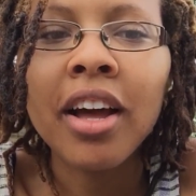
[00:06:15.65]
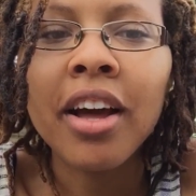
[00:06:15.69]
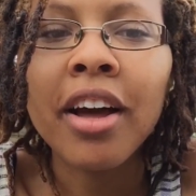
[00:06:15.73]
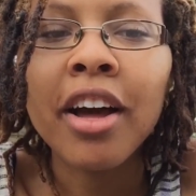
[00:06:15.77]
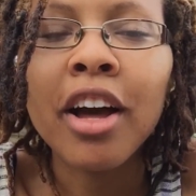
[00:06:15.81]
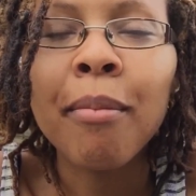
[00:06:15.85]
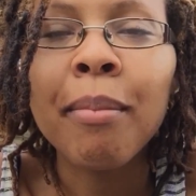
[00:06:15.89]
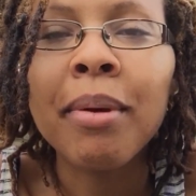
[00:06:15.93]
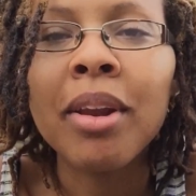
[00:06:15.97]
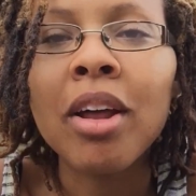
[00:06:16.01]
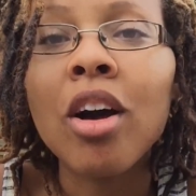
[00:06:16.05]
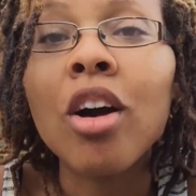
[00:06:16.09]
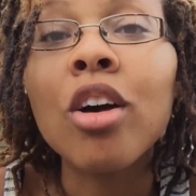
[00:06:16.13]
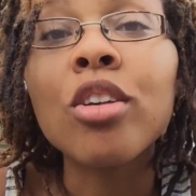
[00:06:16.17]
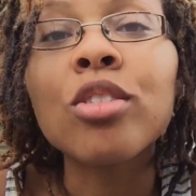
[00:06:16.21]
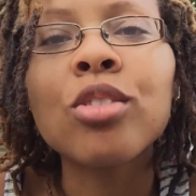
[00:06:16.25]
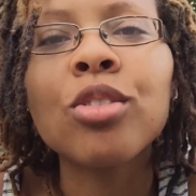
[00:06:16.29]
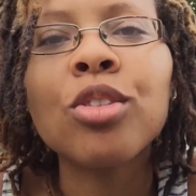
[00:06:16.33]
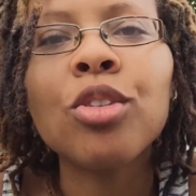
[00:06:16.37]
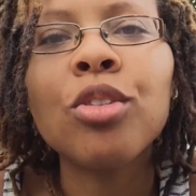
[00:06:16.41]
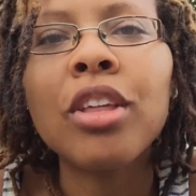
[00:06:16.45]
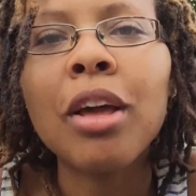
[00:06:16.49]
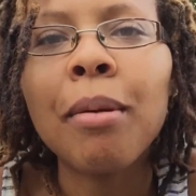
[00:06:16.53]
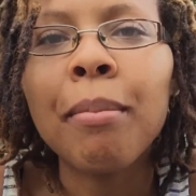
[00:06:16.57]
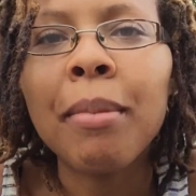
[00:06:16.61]
And I also
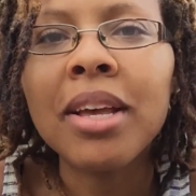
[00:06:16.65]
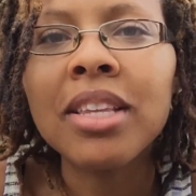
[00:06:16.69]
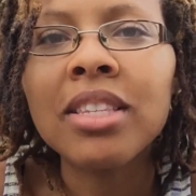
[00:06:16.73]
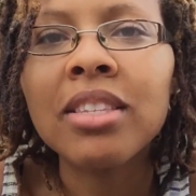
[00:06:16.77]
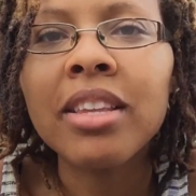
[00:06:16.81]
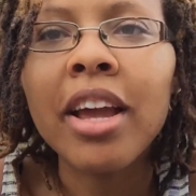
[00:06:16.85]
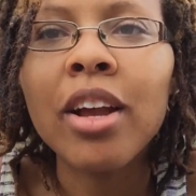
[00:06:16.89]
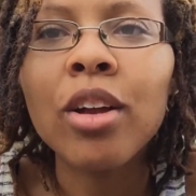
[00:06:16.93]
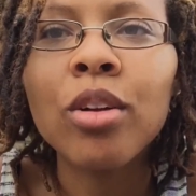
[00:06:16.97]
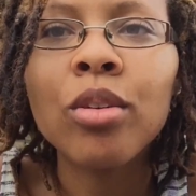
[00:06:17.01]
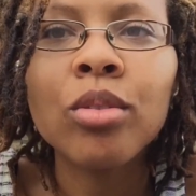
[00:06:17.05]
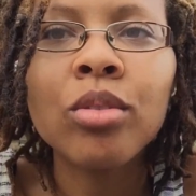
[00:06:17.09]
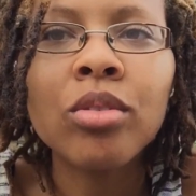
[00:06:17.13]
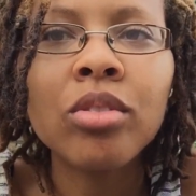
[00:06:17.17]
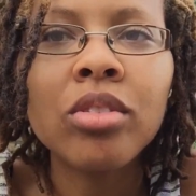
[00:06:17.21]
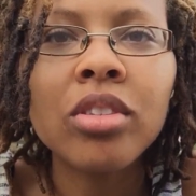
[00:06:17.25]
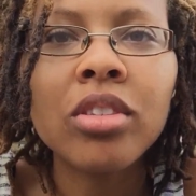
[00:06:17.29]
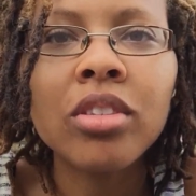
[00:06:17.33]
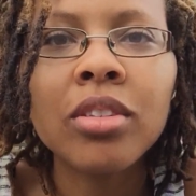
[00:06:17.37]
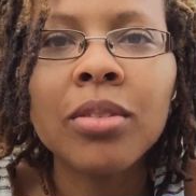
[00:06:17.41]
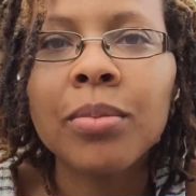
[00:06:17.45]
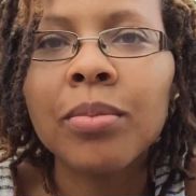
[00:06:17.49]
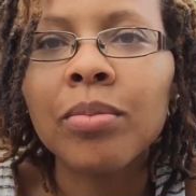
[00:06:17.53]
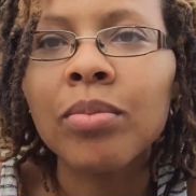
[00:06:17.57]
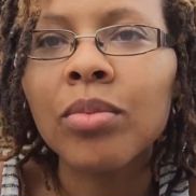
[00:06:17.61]
knew that my
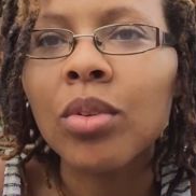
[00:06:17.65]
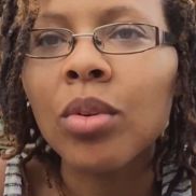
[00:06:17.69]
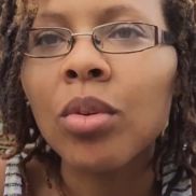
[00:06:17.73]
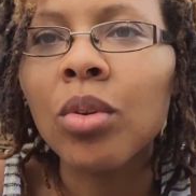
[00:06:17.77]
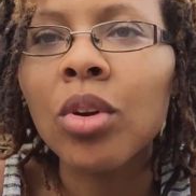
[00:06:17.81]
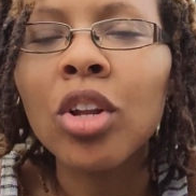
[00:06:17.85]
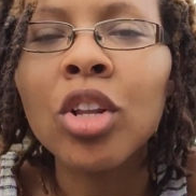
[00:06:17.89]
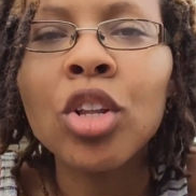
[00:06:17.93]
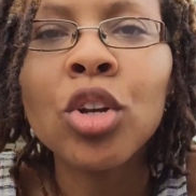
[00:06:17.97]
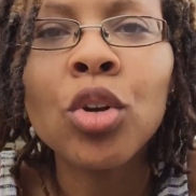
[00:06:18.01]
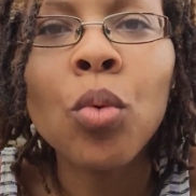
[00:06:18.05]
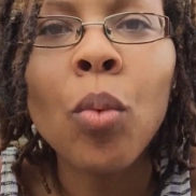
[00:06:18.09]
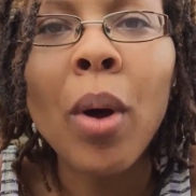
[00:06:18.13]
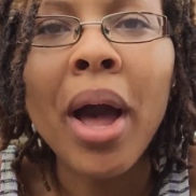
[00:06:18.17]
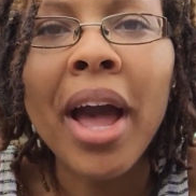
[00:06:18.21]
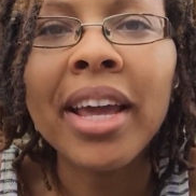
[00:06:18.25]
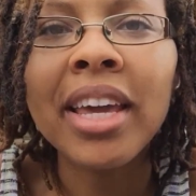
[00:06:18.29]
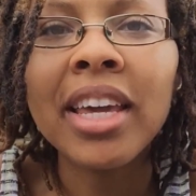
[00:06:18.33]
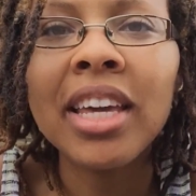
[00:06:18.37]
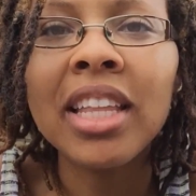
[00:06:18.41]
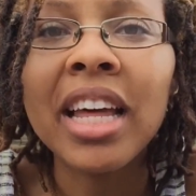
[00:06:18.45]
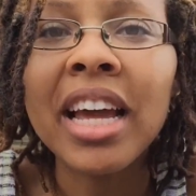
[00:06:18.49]
cycles were a little wacky.